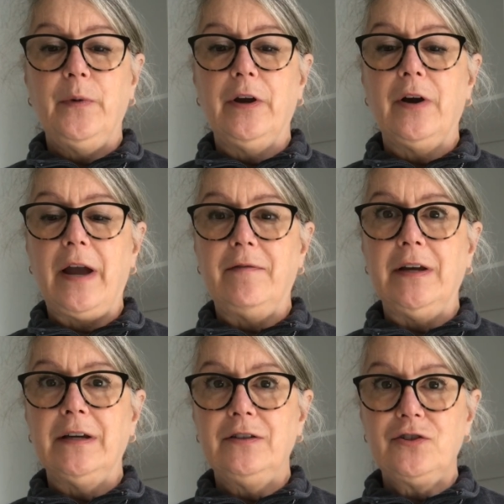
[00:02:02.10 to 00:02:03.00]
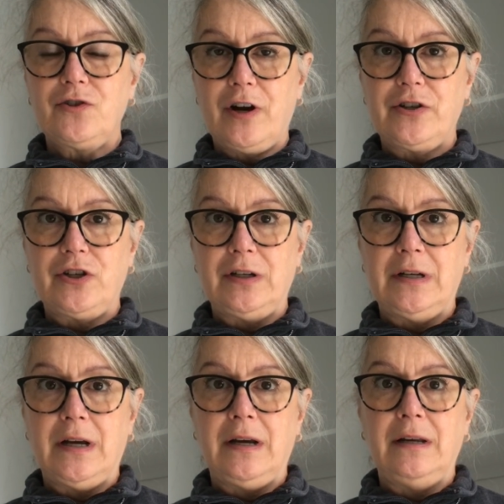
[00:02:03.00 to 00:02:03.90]
We are having construction
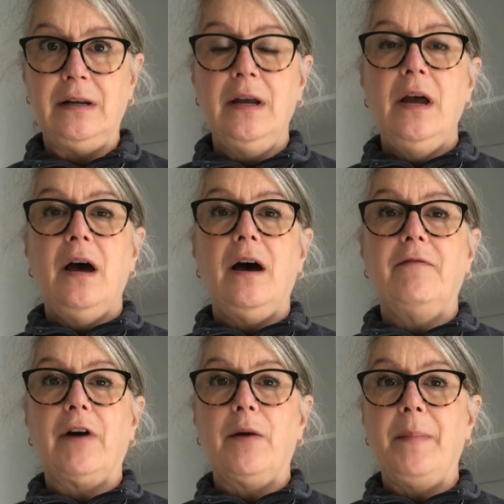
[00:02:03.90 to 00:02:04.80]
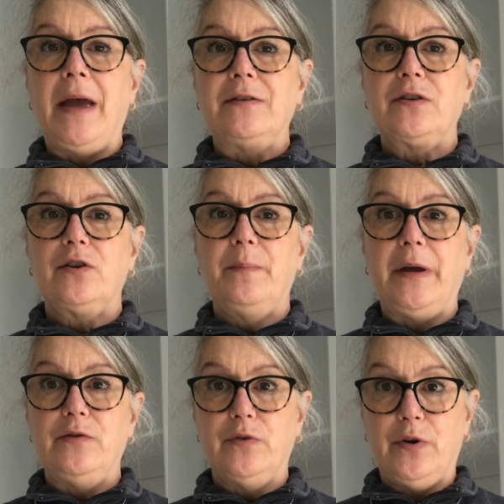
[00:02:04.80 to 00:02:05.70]
done of our master
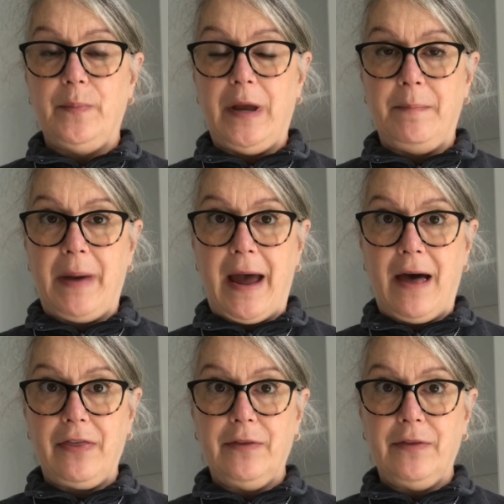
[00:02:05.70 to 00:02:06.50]
bedroom and bath.